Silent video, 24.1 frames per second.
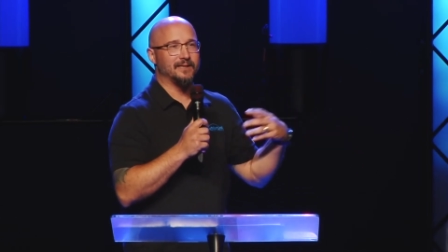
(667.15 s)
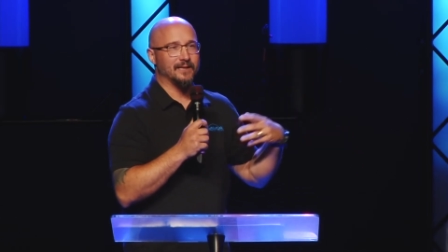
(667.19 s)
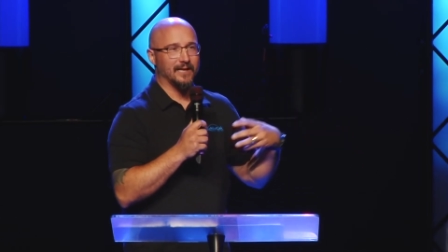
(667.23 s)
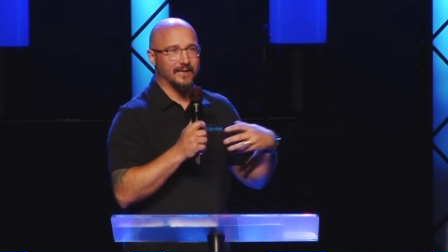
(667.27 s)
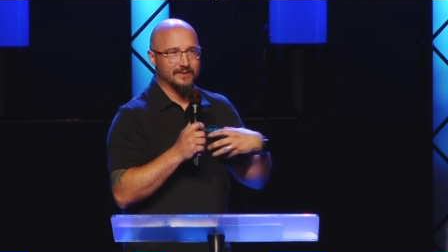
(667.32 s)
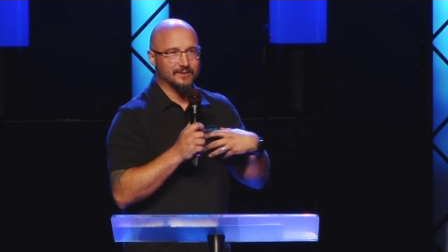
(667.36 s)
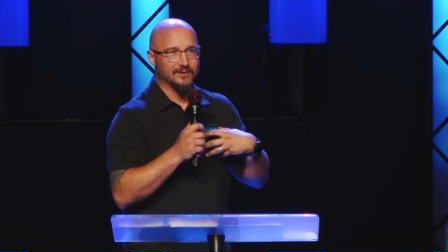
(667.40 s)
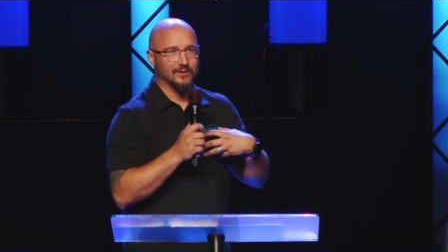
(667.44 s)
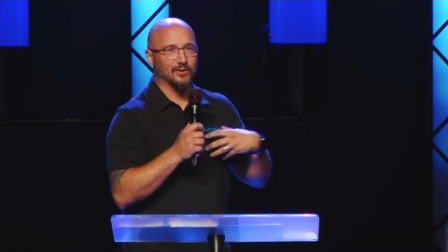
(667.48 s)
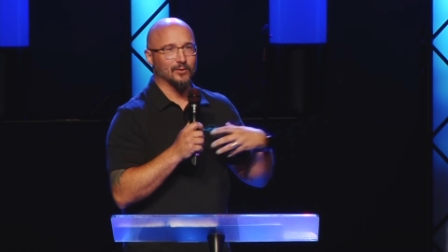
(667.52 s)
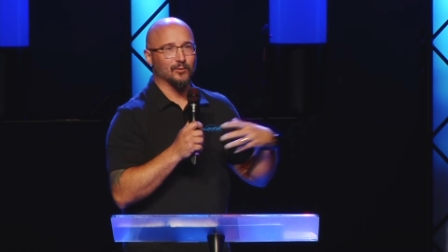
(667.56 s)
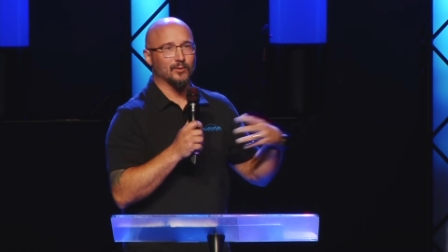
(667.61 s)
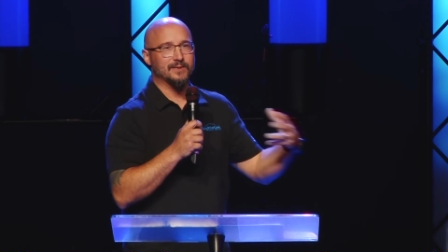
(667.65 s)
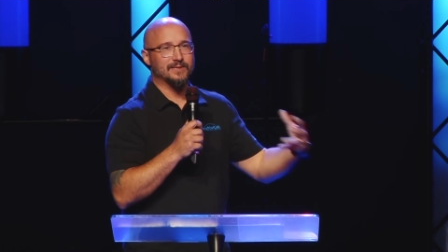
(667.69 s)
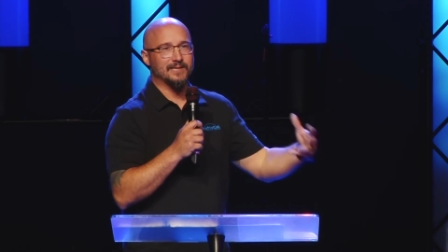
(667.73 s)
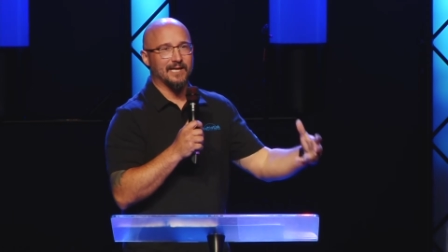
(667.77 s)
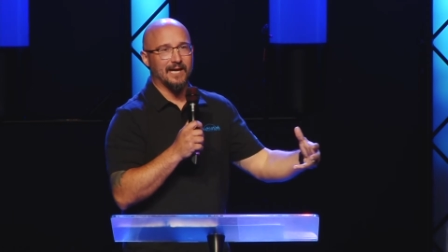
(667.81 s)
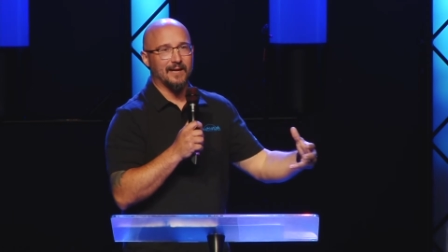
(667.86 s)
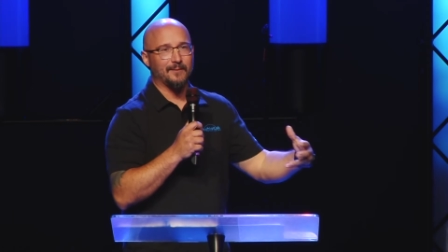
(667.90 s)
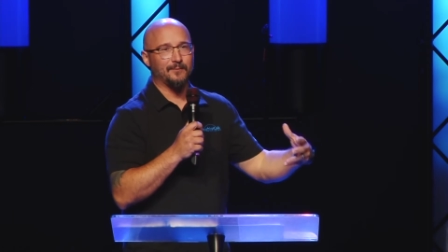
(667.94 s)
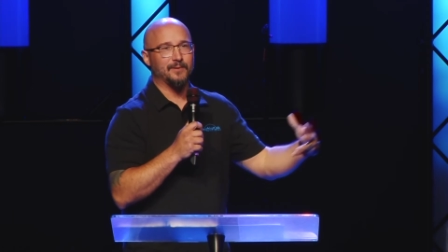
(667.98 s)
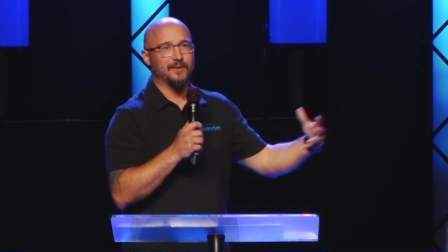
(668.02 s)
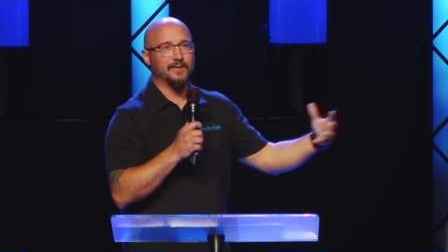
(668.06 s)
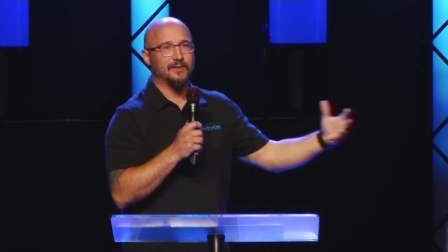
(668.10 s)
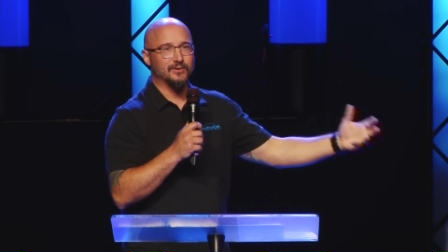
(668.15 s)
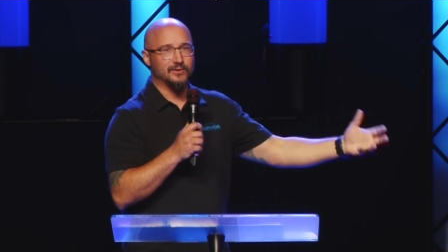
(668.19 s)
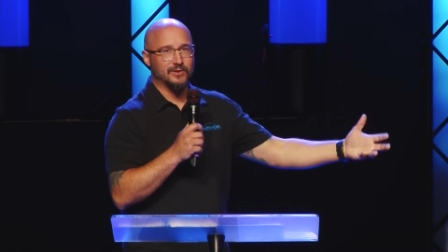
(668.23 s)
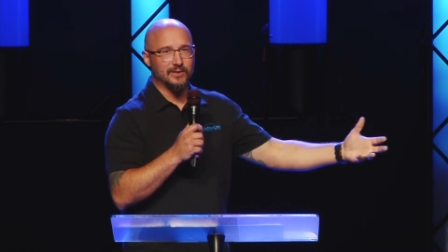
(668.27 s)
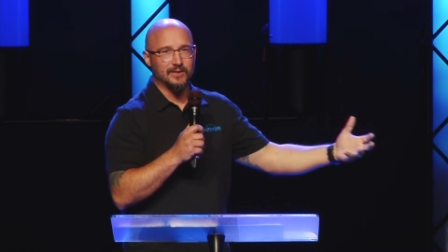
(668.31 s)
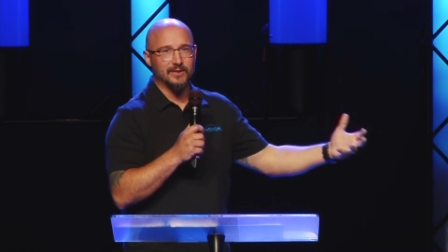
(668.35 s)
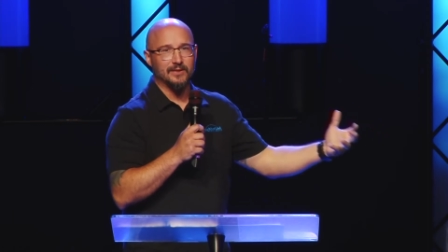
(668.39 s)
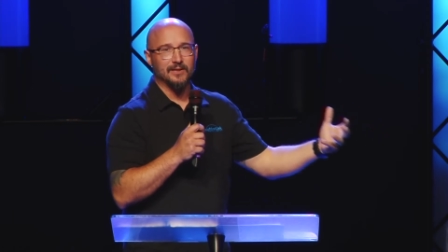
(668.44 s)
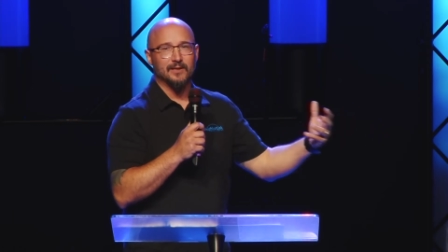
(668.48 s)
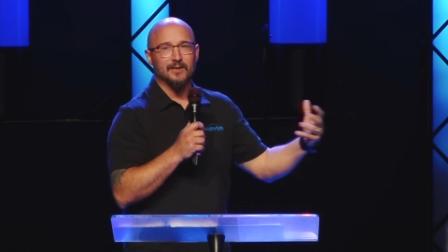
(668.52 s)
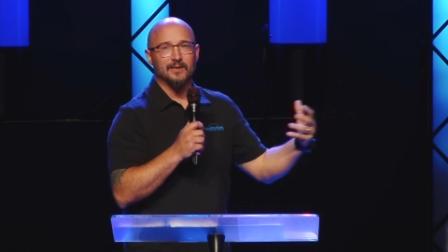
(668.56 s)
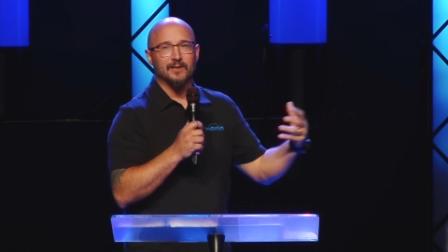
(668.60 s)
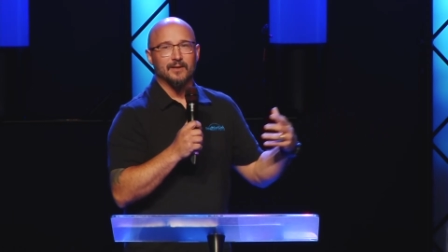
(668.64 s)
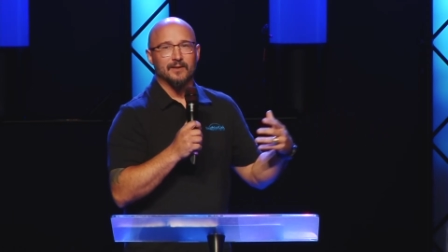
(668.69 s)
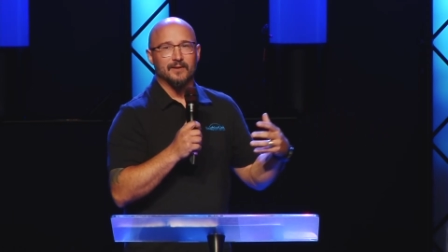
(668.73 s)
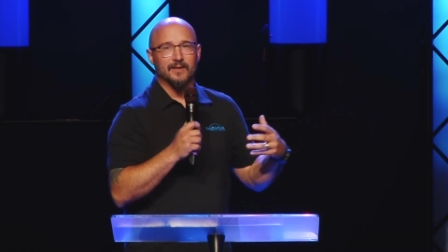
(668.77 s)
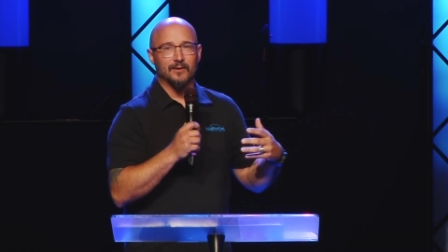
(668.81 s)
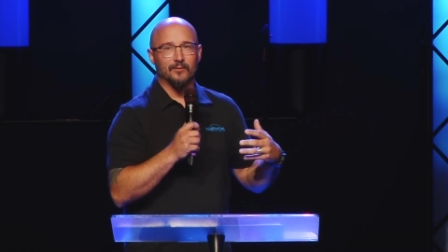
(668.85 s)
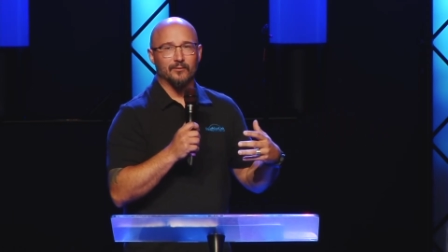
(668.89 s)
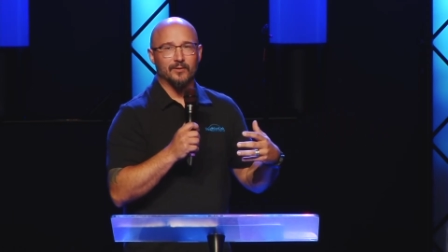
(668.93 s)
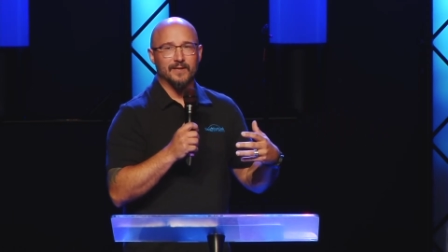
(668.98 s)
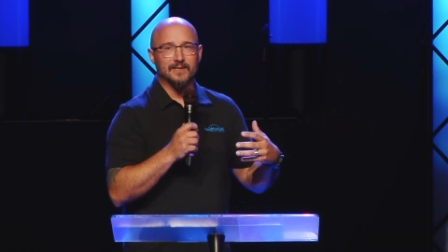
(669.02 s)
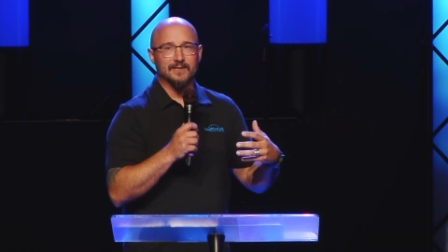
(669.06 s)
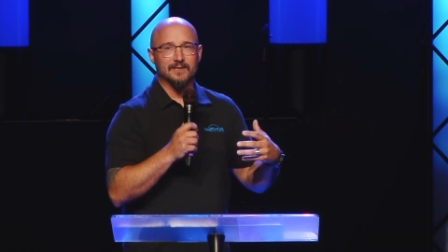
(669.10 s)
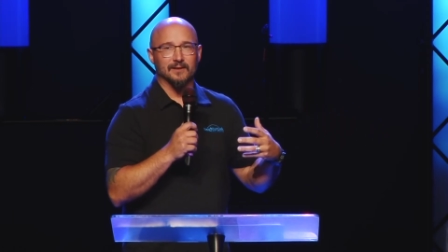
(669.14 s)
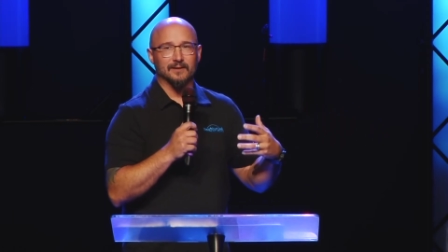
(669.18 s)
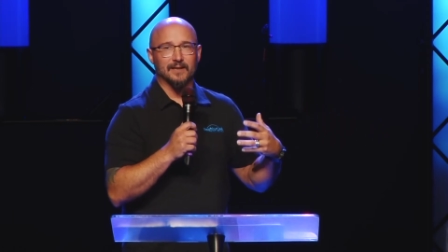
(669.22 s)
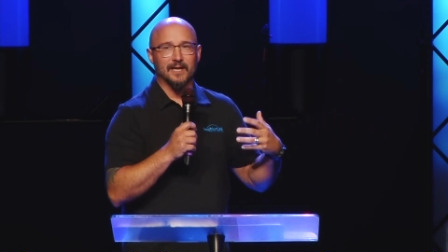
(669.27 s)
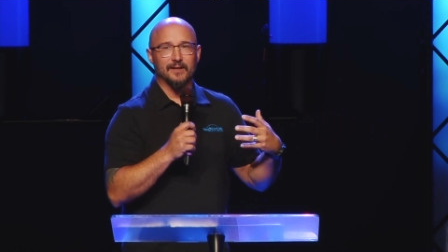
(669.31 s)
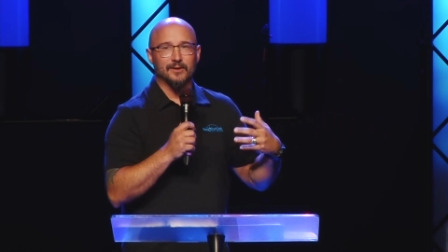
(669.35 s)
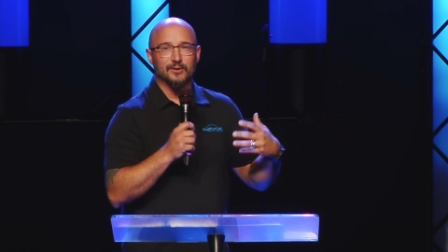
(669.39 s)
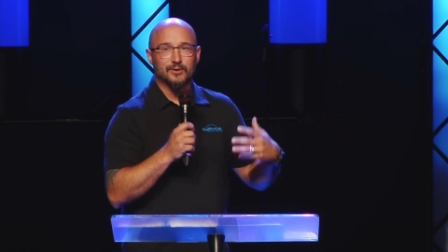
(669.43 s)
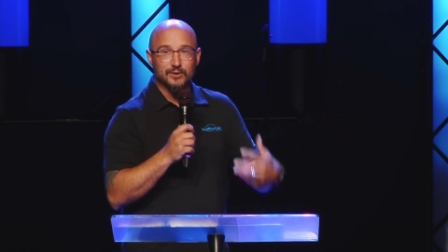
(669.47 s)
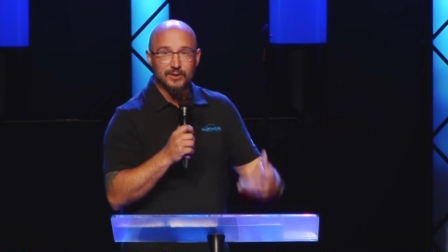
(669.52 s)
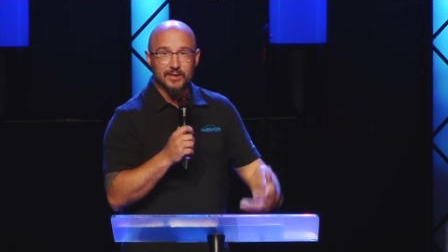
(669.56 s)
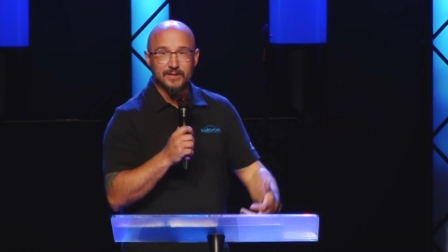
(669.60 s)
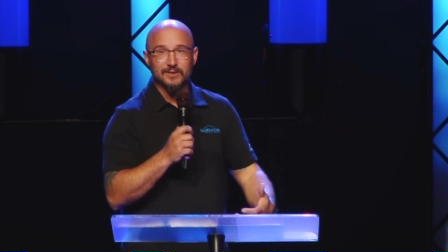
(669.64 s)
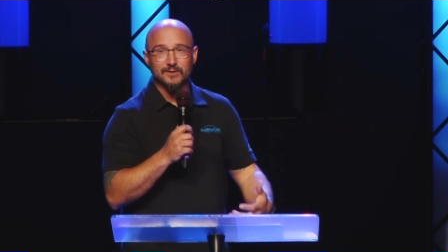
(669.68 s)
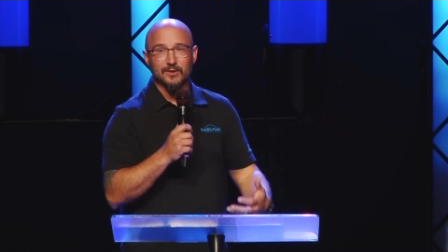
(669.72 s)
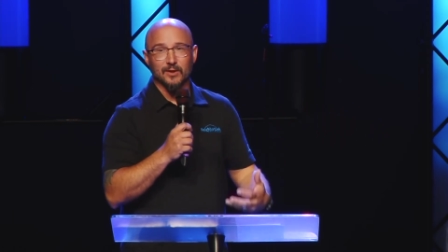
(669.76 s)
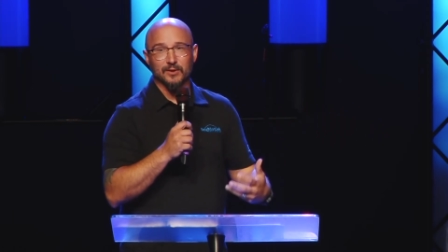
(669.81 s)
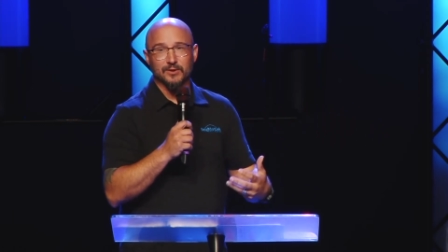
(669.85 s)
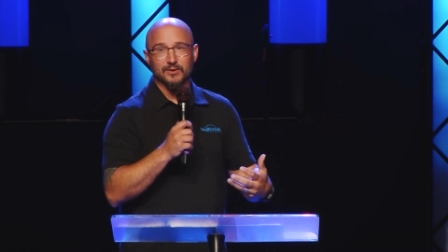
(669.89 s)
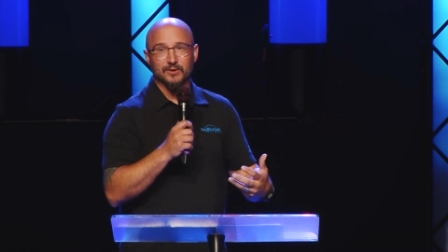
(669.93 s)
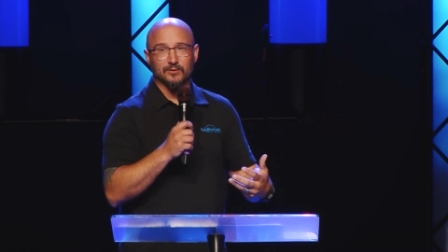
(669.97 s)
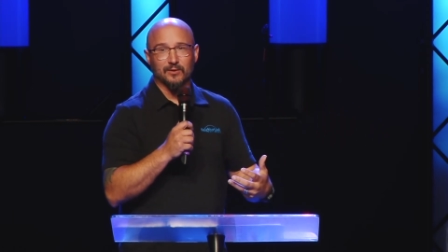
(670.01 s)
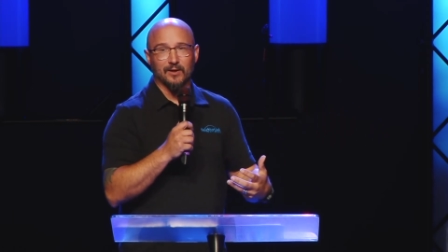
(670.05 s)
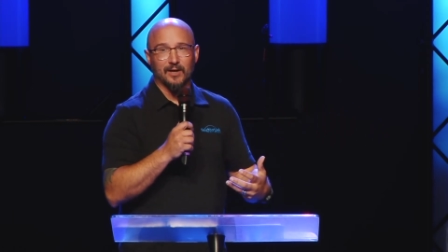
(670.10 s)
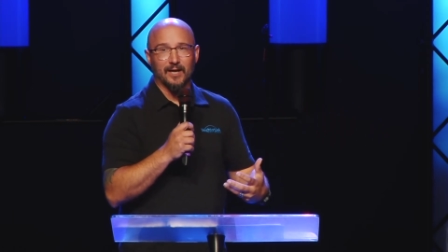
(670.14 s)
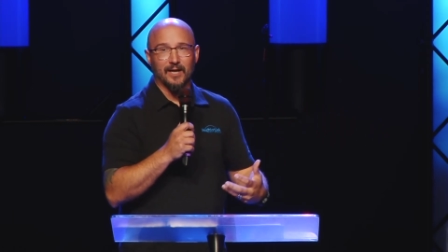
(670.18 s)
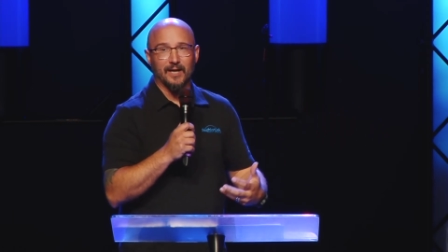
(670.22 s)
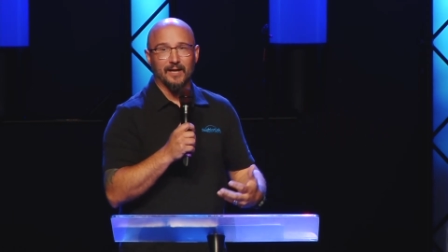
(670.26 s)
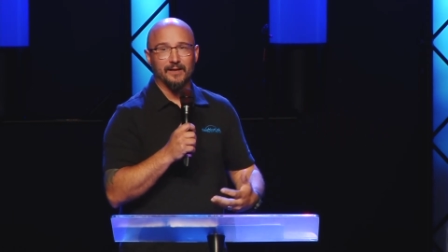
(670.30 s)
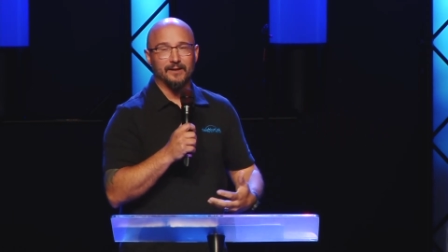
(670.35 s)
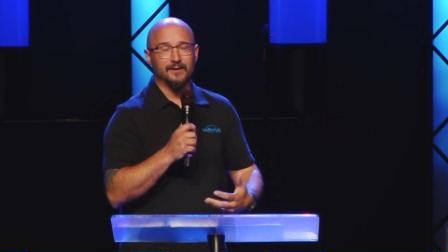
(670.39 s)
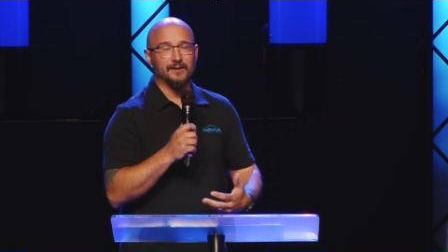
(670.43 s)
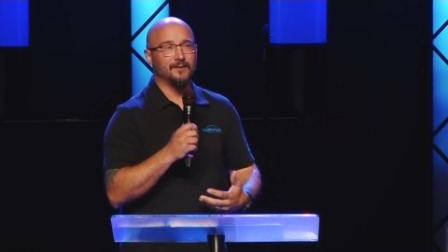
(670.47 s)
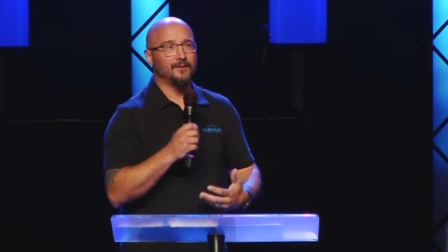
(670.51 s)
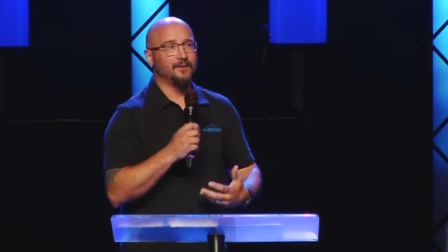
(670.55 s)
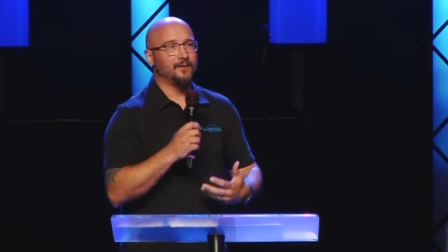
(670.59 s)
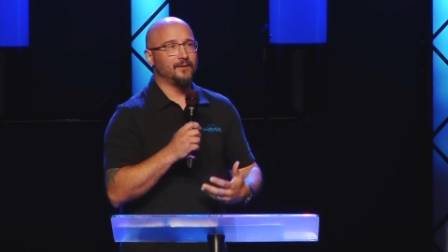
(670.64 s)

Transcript: I tell her what's happening. She then reads the letter. She starts crying.